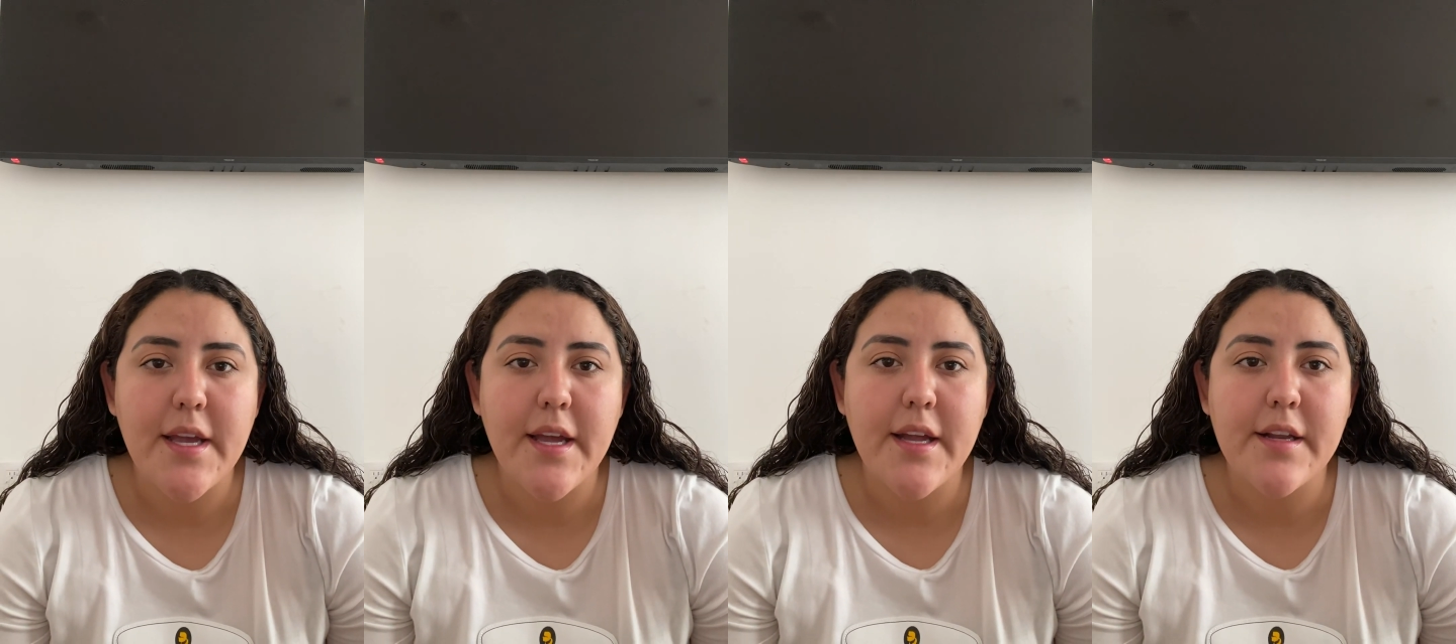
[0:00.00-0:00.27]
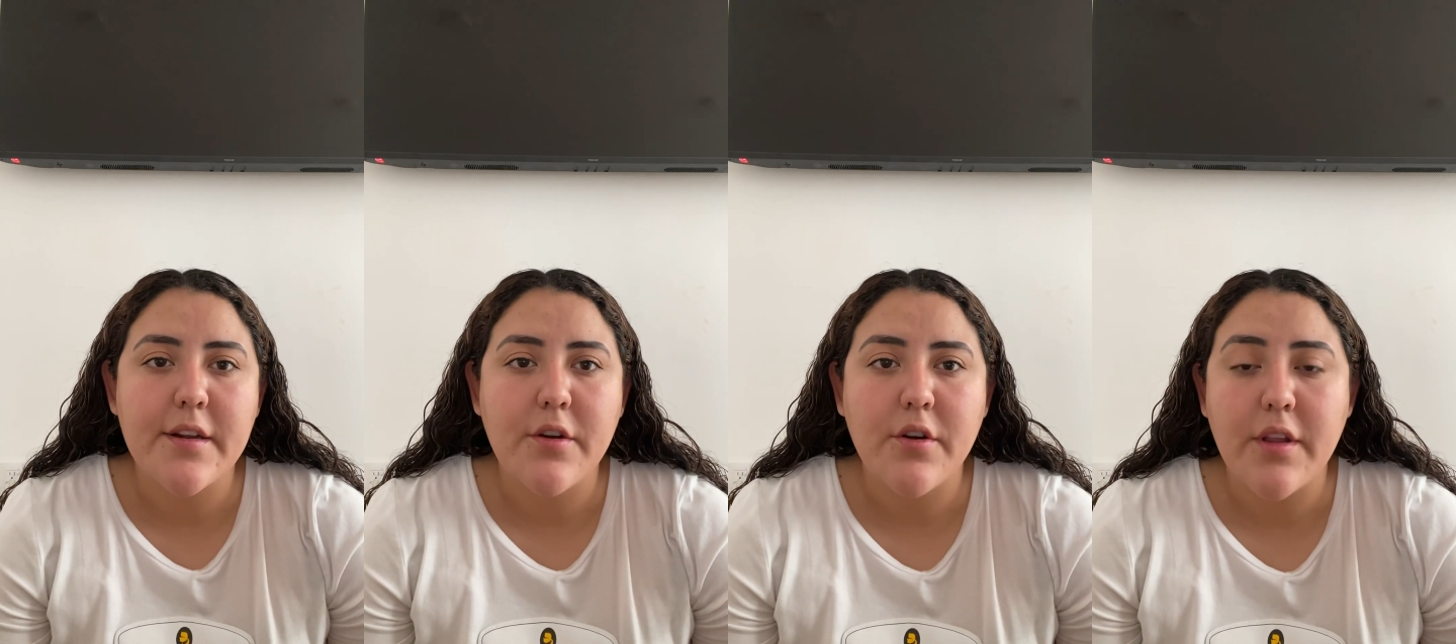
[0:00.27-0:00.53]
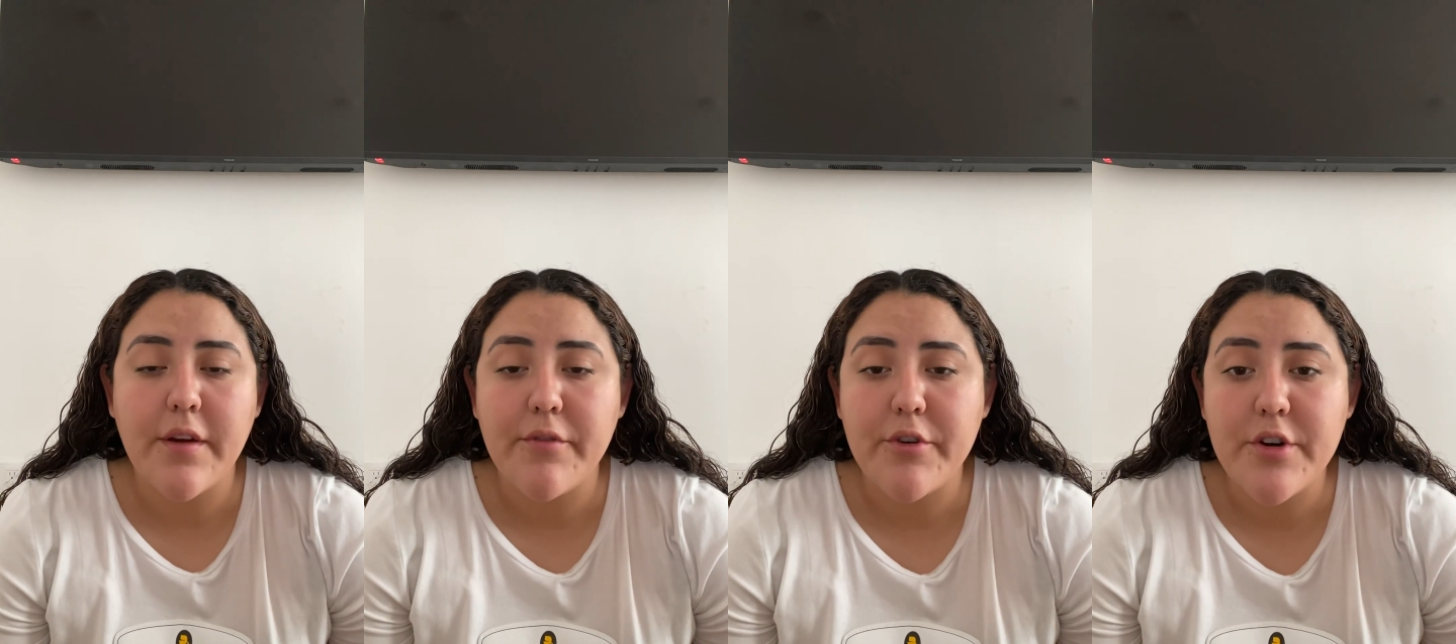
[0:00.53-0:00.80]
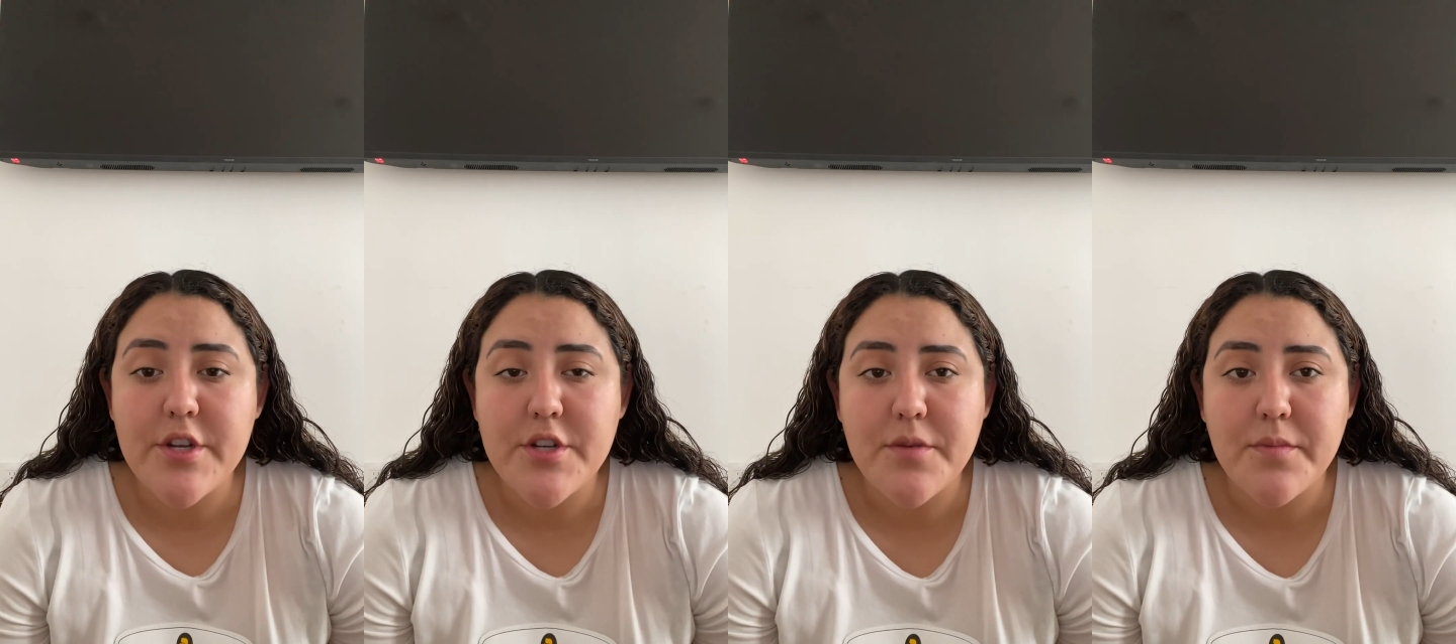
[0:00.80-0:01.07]
and
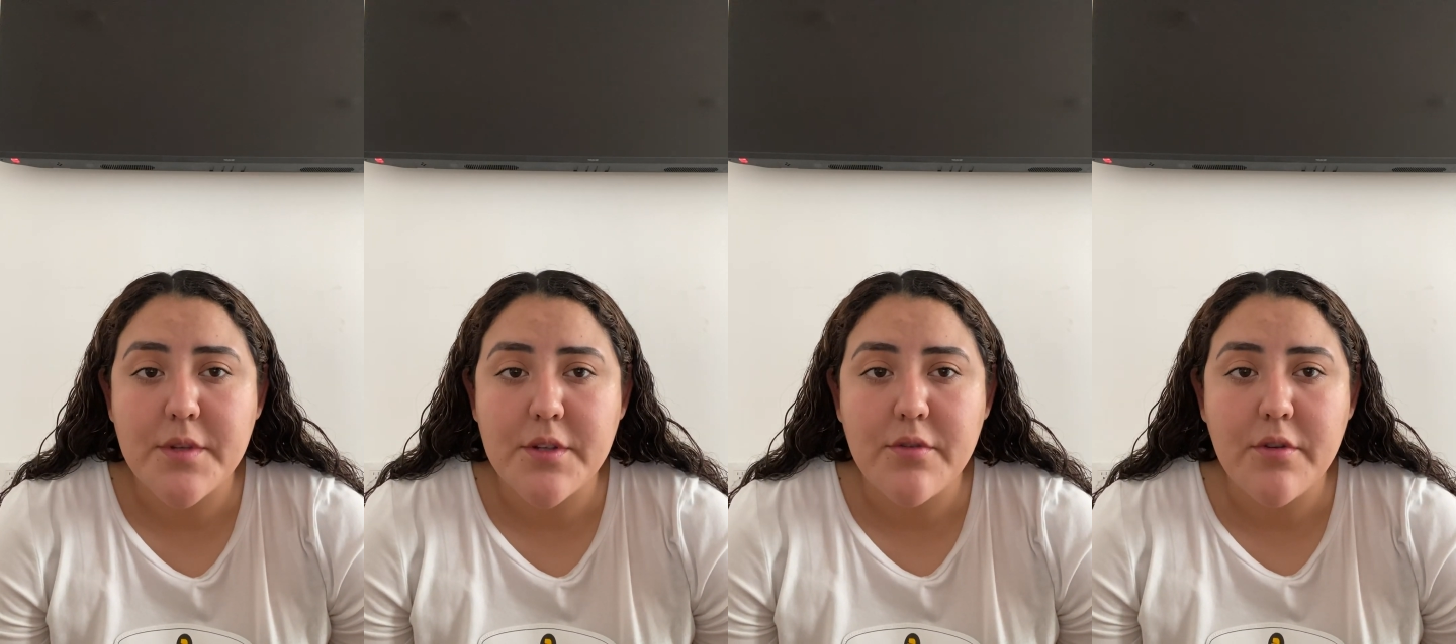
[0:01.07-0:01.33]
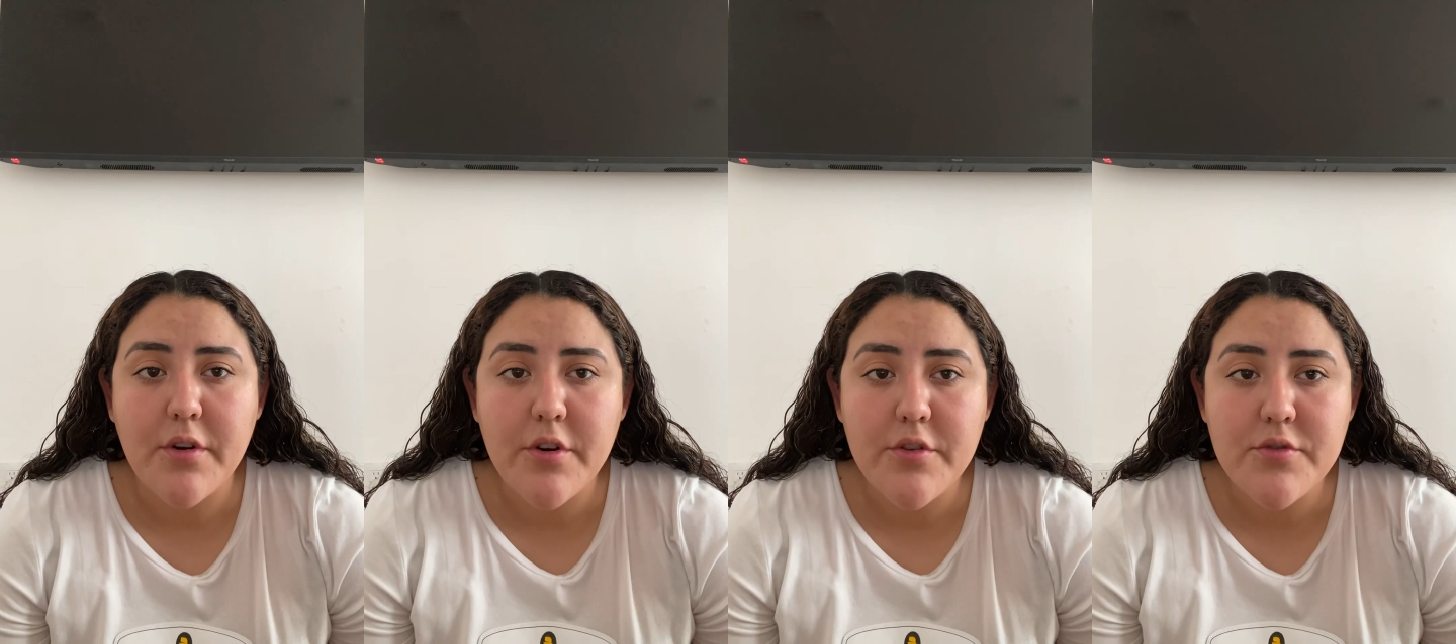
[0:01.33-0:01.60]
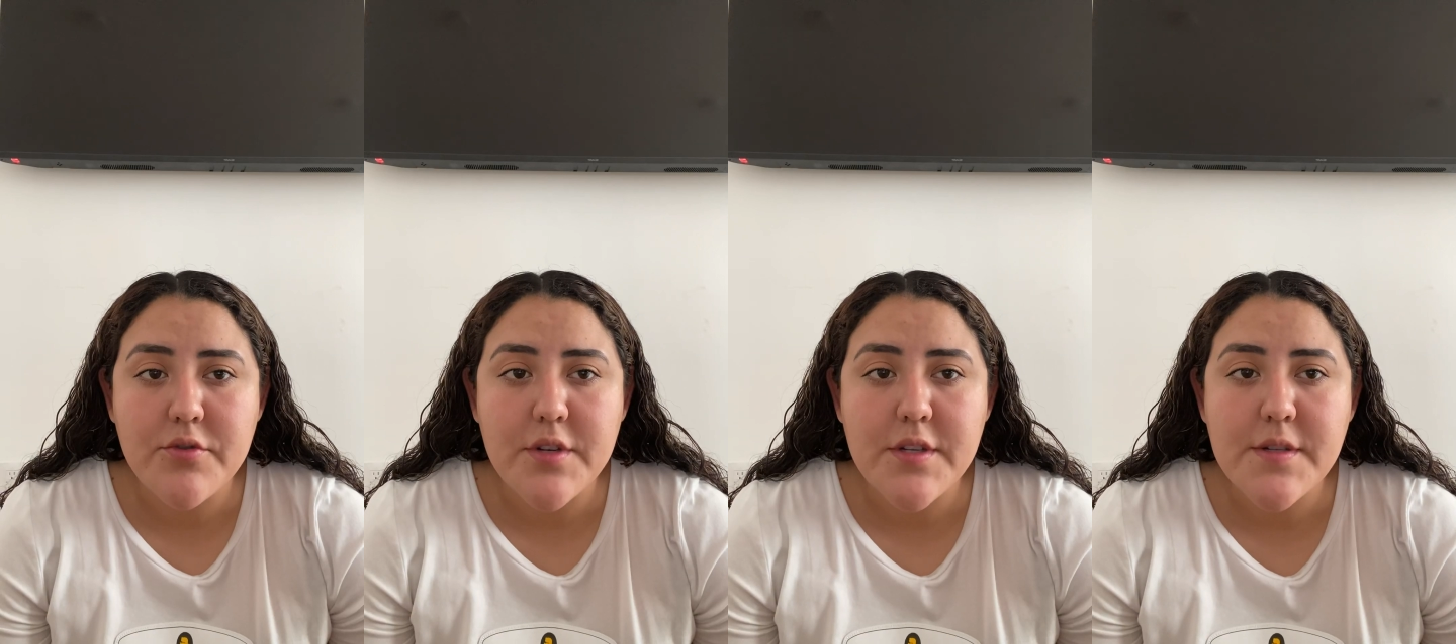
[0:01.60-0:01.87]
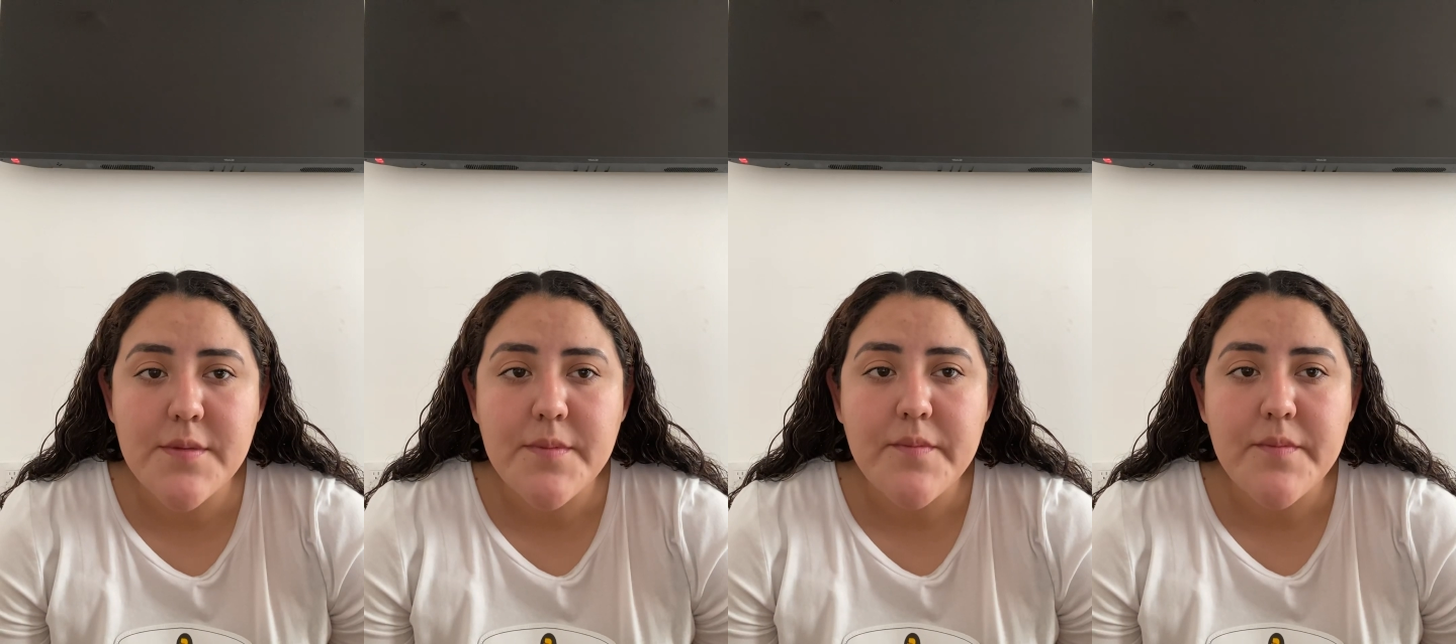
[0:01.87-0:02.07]
collaboration between countries,